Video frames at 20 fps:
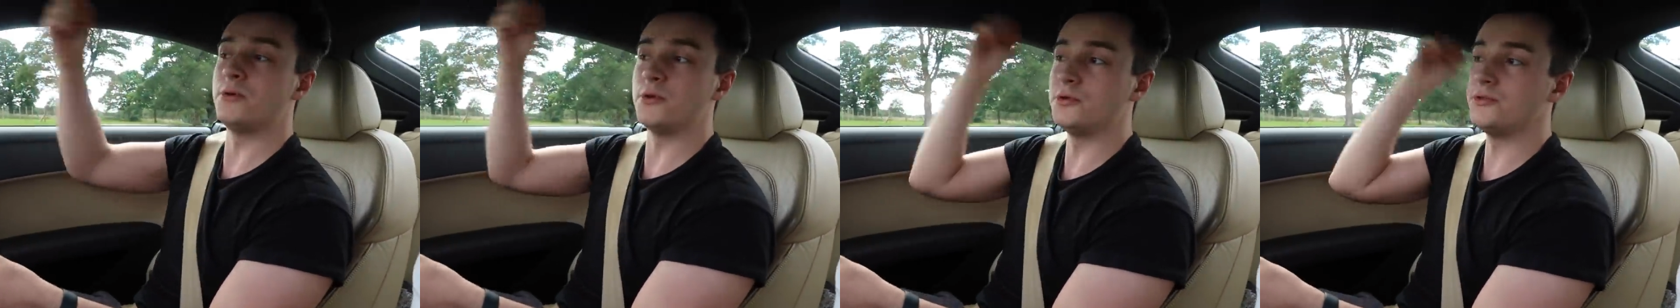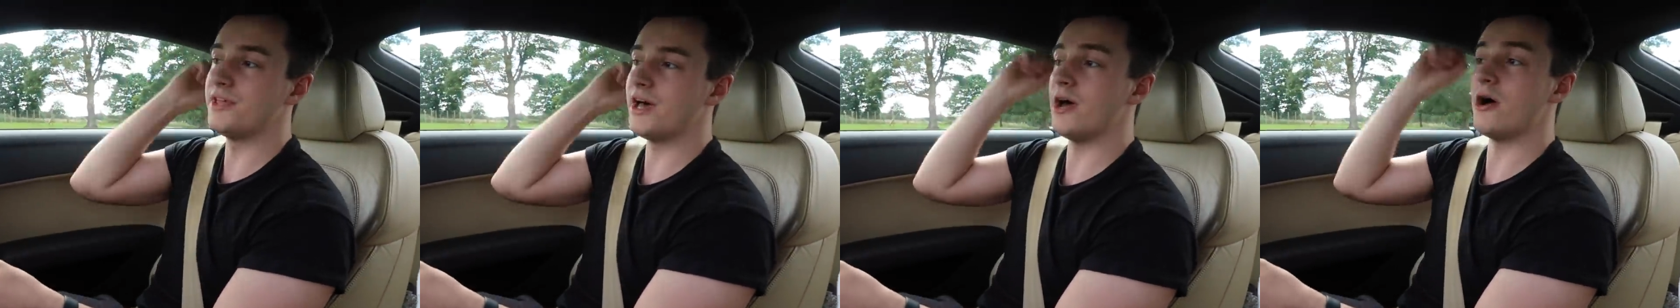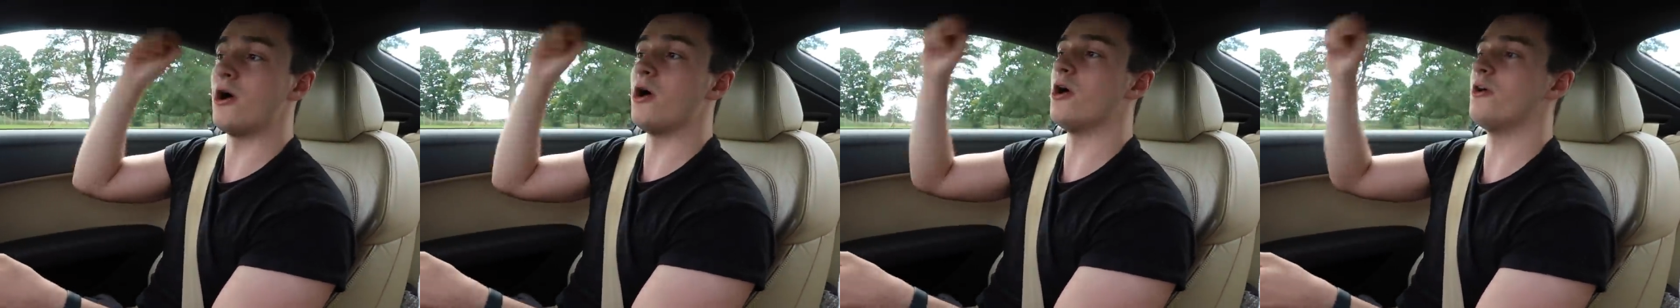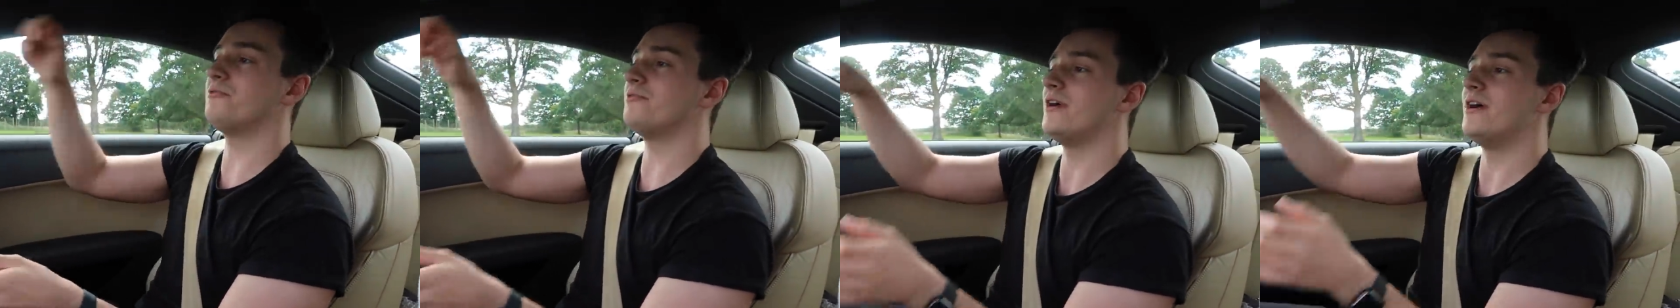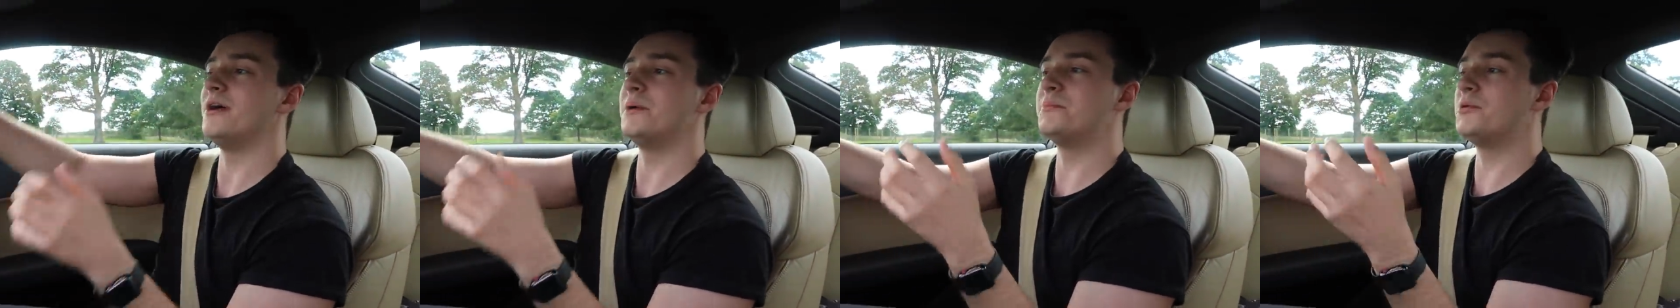Pulled that
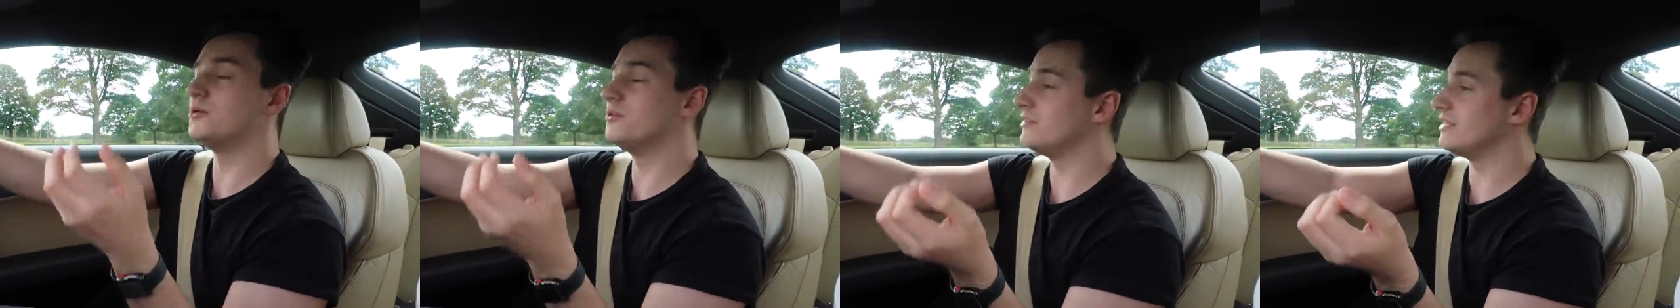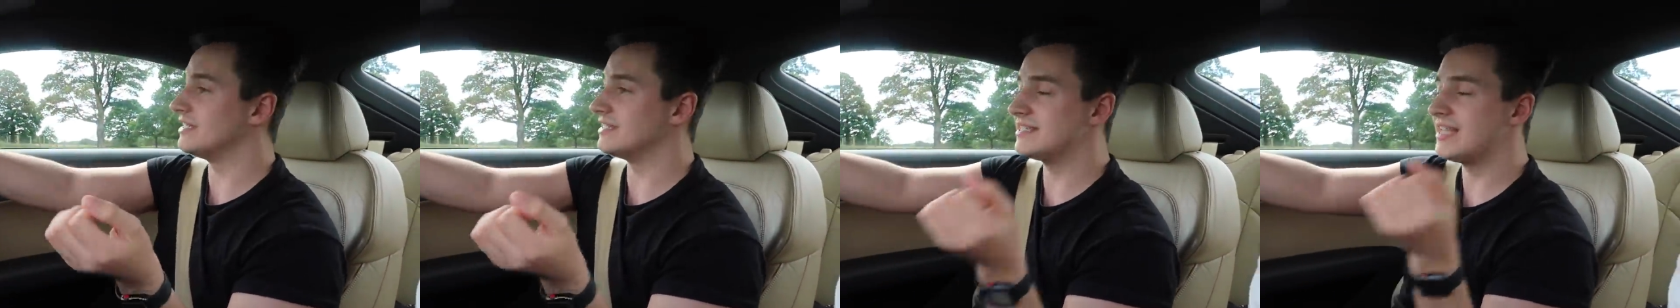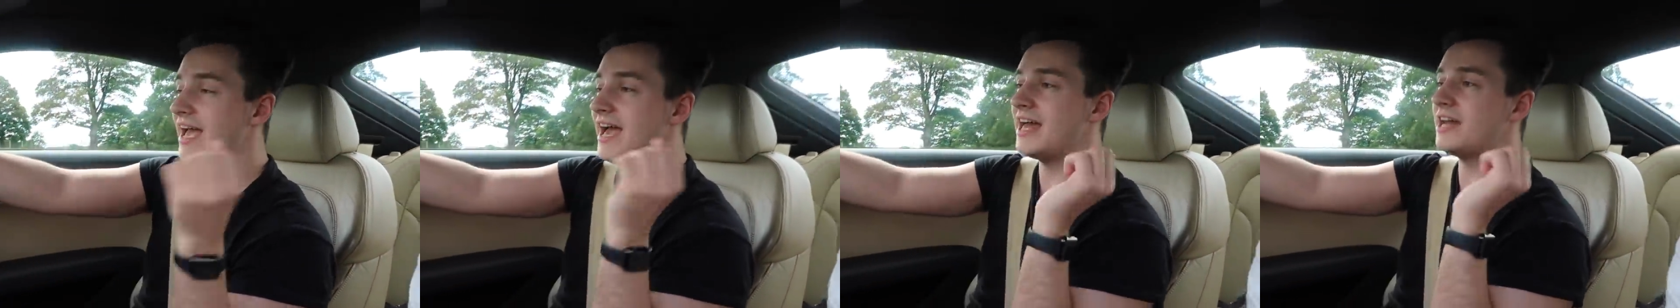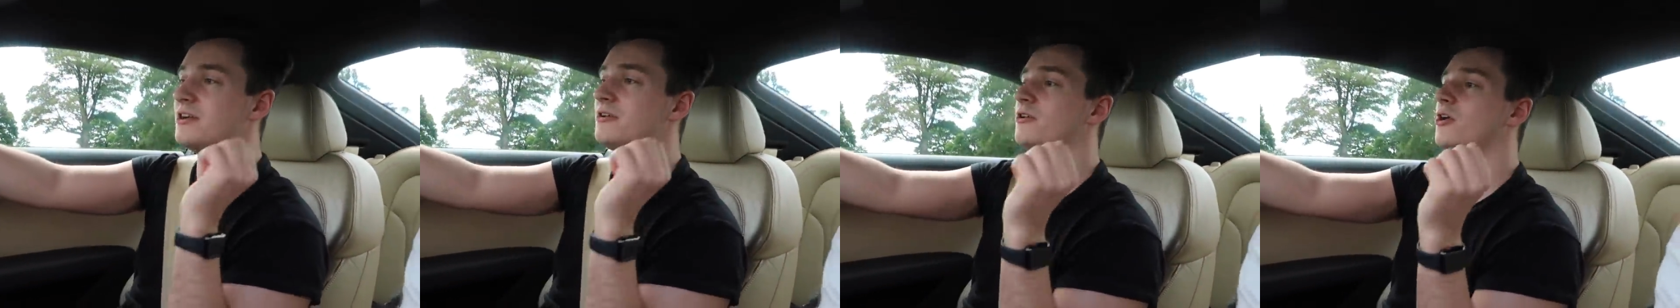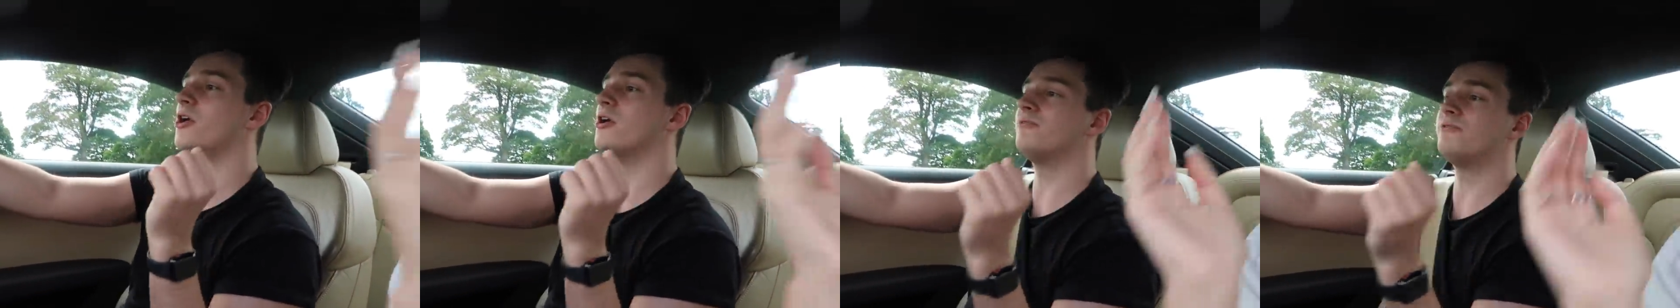off, pulled the
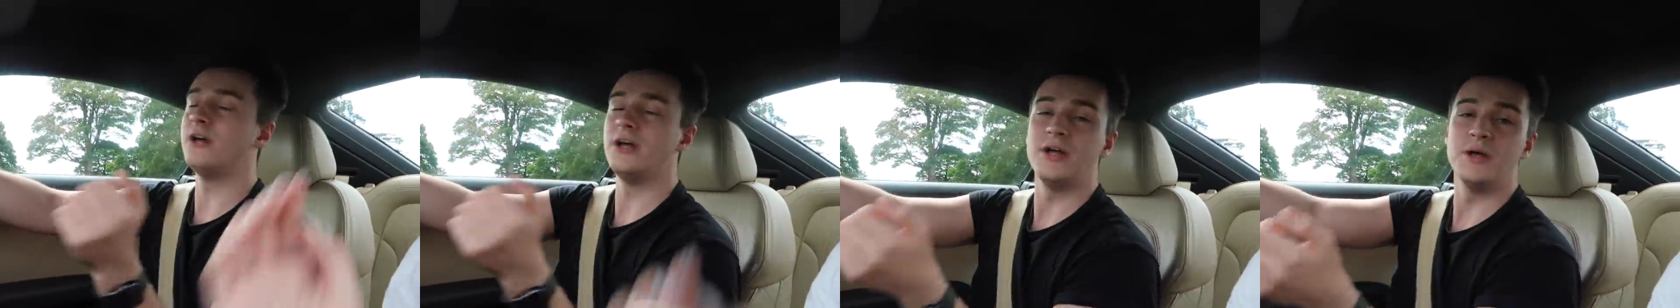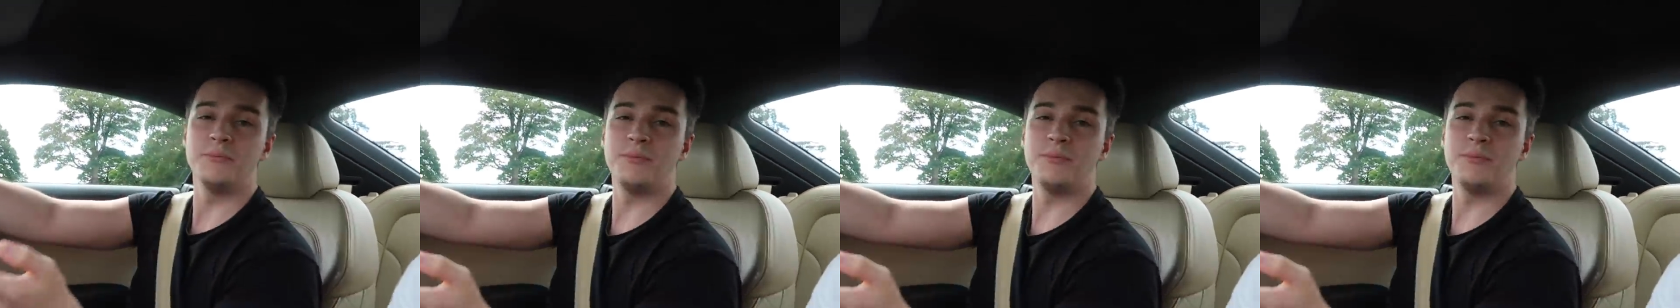antenna off,